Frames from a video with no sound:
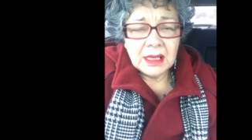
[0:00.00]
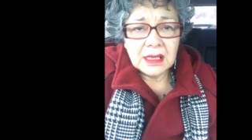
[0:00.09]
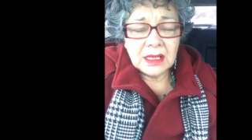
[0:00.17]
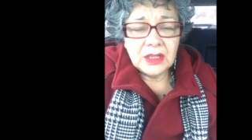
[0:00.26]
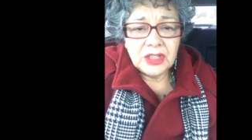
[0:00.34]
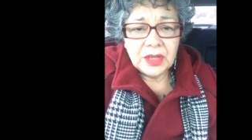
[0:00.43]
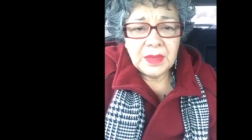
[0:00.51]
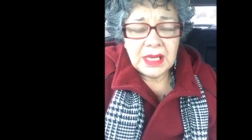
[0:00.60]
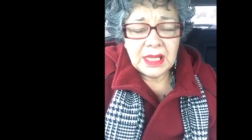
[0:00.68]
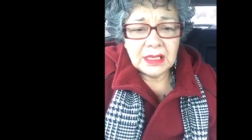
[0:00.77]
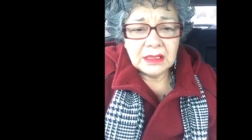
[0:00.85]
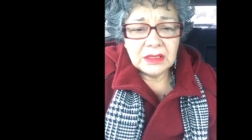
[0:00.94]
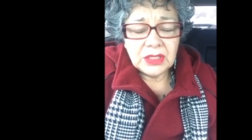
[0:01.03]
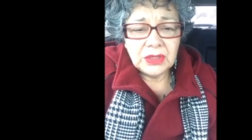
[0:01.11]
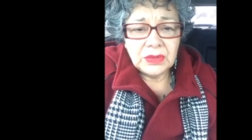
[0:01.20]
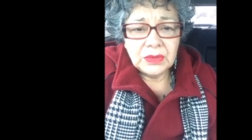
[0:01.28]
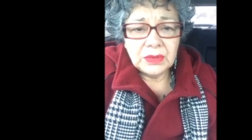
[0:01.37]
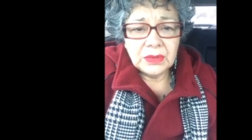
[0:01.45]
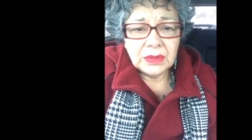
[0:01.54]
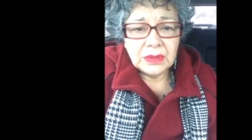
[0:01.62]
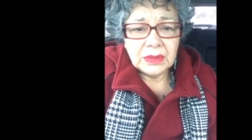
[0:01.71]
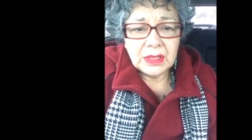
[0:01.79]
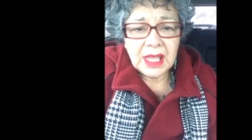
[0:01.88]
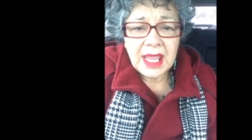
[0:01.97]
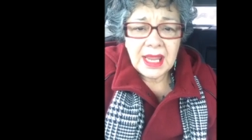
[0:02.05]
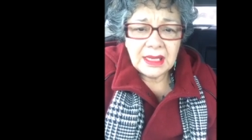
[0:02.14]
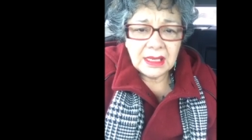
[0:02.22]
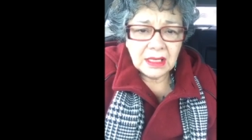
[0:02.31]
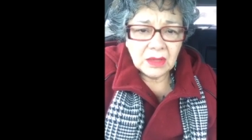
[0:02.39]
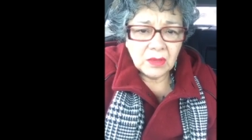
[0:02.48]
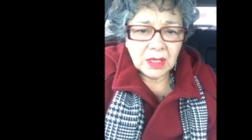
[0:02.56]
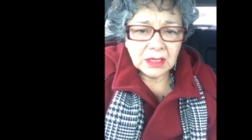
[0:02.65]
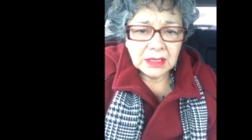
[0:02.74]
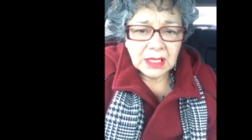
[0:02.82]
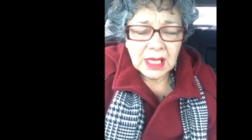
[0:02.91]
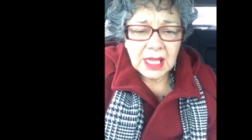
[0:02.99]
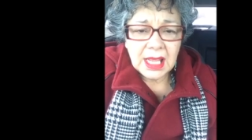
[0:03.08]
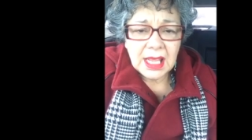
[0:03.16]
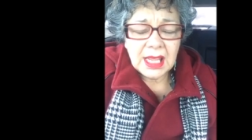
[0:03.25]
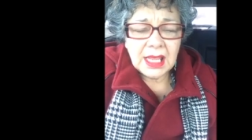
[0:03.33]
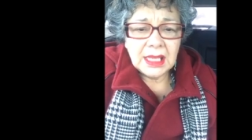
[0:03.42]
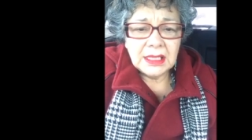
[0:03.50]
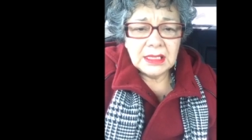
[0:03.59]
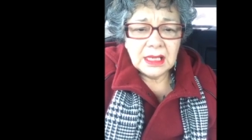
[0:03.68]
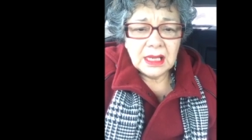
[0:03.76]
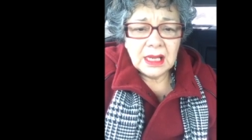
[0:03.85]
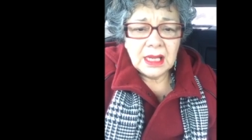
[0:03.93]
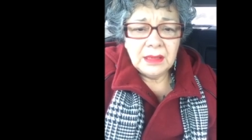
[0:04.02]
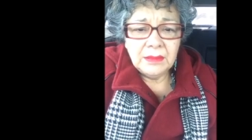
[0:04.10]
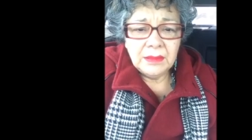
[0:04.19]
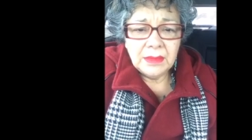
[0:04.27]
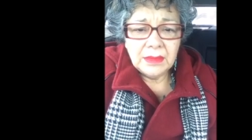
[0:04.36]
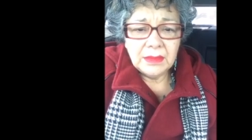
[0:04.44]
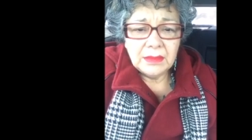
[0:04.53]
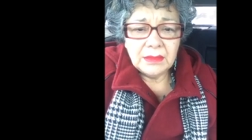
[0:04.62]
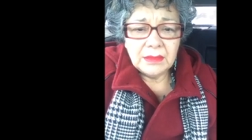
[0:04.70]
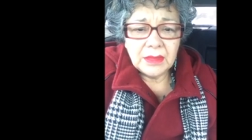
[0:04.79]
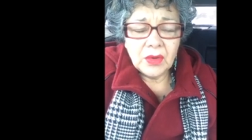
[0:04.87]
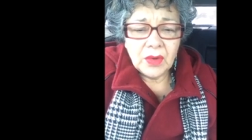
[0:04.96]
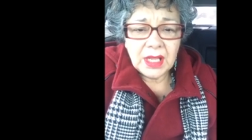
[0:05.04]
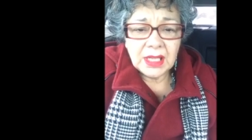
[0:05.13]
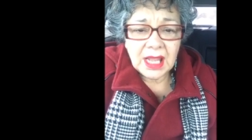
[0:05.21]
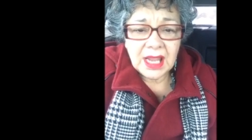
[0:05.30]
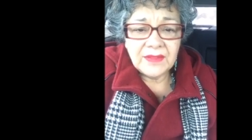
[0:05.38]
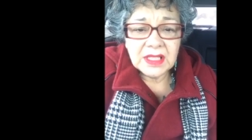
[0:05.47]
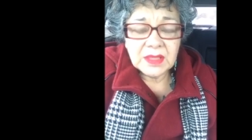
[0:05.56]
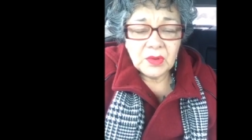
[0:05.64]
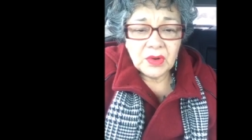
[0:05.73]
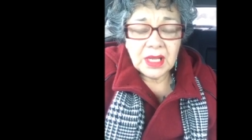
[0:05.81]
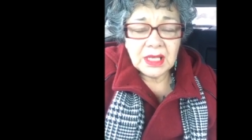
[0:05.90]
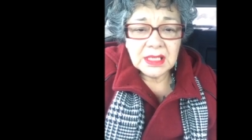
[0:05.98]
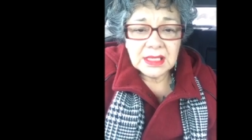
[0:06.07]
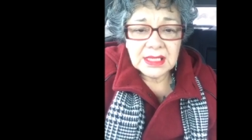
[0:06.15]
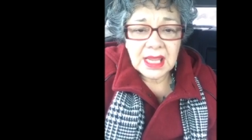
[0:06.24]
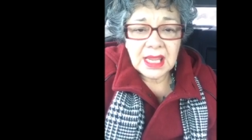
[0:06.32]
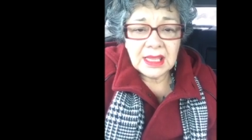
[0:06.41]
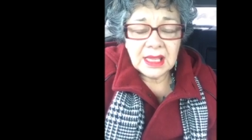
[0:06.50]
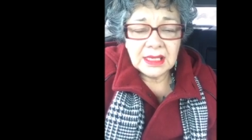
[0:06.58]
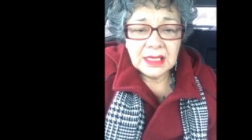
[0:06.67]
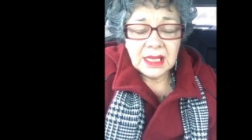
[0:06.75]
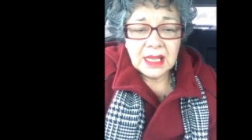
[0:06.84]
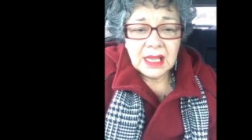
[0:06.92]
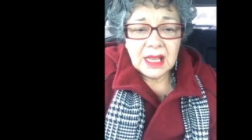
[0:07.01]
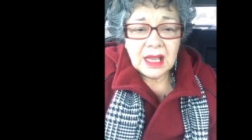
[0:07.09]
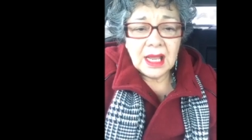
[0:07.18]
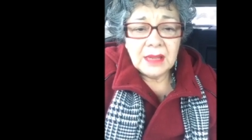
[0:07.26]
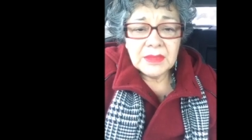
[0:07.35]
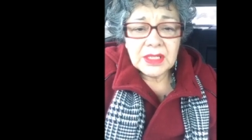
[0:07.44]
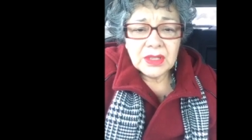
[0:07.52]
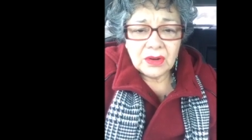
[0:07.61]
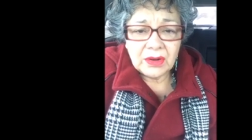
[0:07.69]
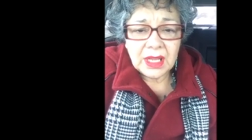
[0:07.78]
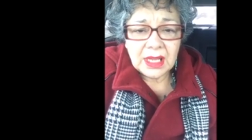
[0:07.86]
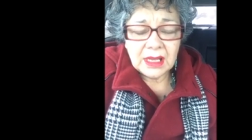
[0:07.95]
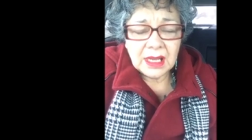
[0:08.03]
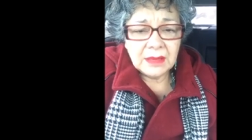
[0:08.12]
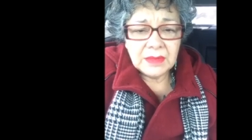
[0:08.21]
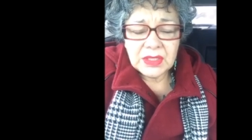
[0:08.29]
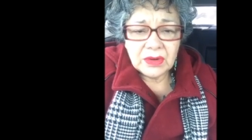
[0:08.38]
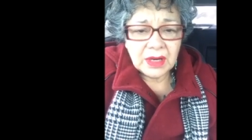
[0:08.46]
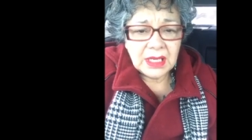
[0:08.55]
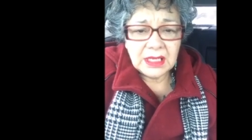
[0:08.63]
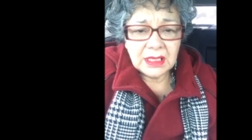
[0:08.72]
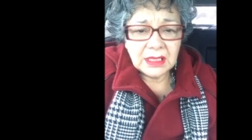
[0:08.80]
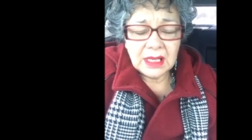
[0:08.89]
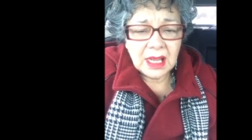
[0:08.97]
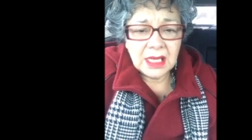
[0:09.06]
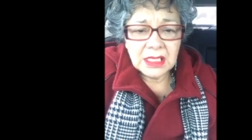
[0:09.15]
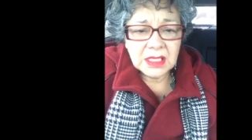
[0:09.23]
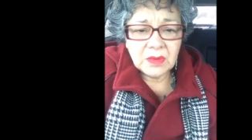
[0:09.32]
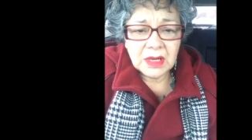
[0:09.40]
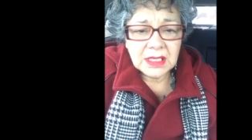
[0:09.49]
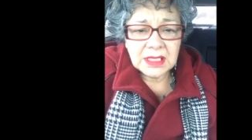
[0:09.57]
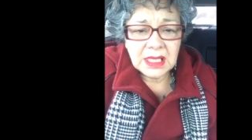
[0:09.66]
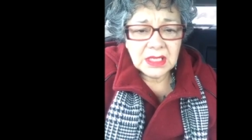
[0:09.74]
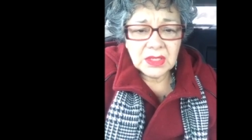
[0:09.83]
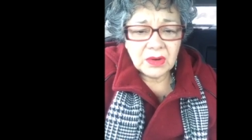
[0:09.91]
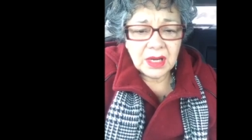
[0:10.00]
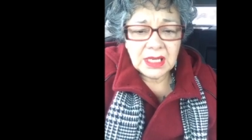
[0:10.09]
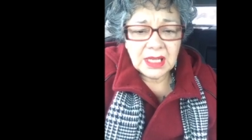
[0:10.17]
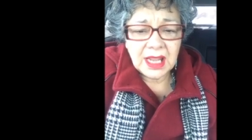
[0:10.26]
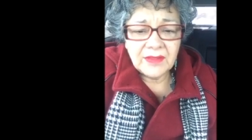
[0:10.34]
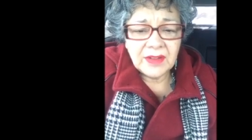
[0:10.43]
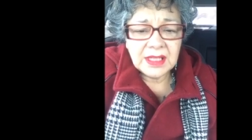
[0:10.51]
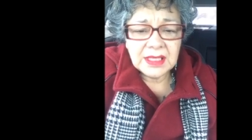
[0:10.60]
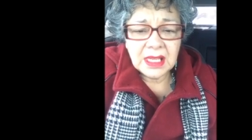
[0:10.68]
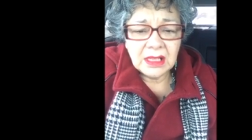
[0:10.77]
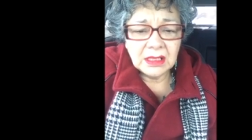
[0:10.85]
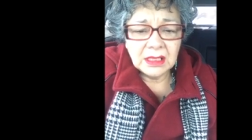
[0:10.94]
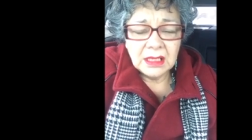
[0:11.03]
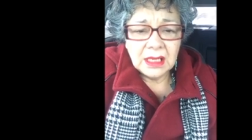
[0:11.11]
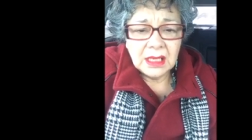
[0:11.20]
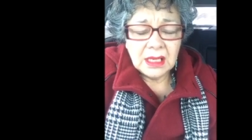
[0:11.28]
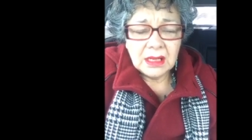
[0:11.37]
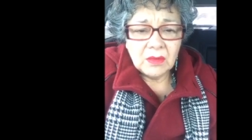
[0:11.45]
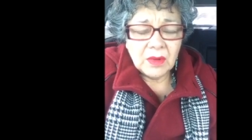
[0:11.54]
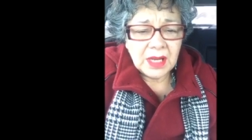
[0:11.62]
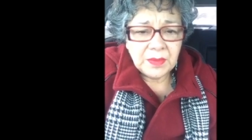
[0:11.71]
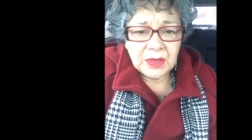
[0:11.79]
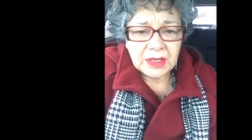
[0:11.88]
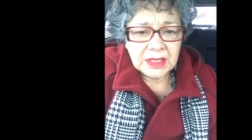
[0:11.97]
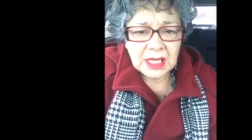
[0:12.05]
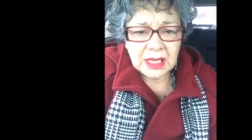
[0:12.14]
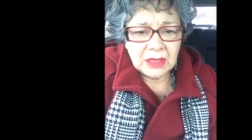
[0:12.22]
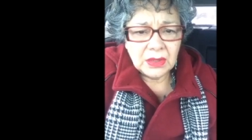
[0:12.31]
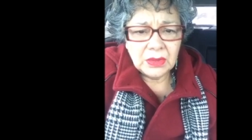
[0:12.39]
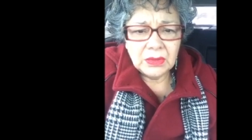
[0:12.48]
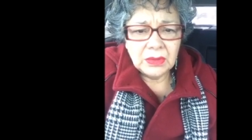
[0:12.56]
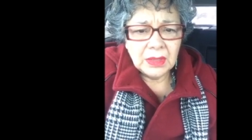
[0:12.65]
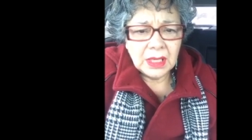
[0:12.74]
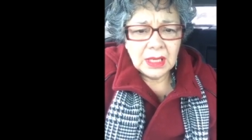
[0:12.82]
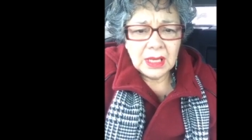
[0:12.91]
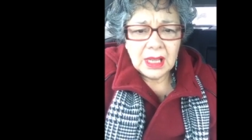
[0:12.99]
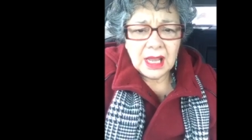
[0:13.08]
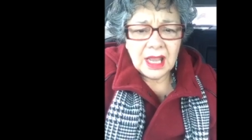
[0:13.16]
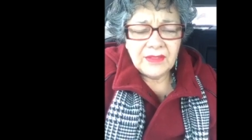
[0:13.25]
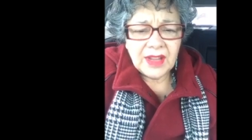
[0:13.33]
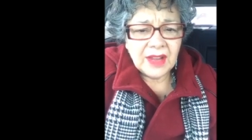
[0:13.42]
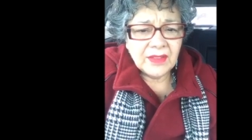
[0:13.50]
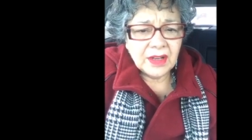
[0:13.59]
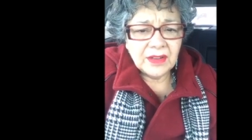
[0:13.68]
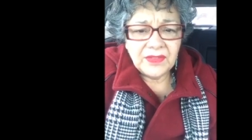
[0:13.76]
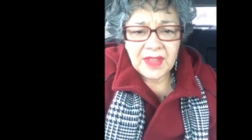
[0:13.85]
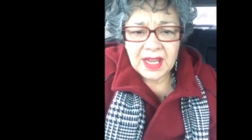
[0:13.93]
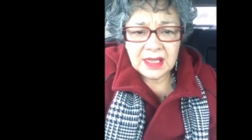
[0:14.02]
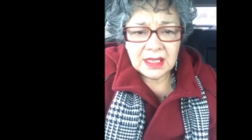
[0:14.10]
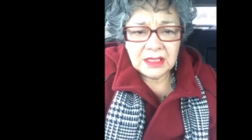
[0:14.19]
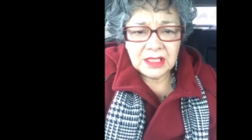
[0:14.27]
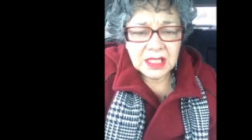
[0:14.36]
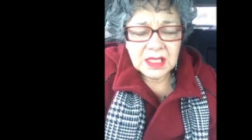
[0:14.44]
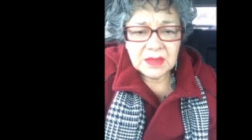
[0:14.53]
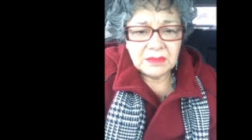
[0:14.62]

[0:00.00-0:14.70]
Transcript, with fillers: contributing to hate in the world? And I'm going live this morning to say that I'm sorry. I'm sorry to, I just want to say sorry to every single white person who I've ever offended just